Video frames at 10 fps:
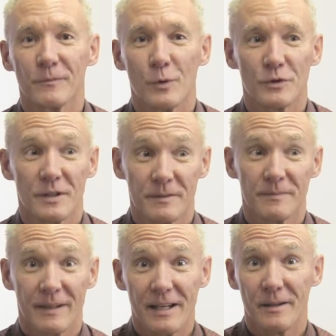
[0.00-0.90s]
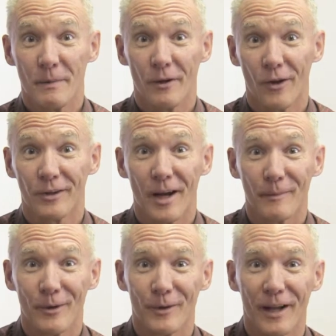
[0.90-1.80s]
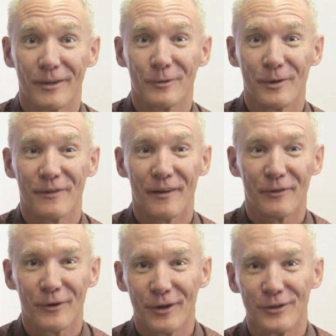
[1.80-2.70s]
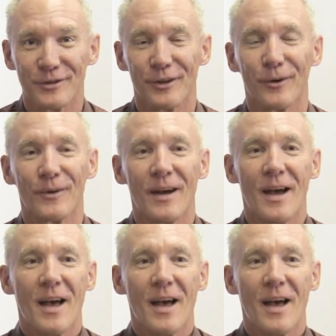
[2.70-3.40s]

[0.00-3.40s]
which is getting to be a long time ago now, 25, 30 years ago,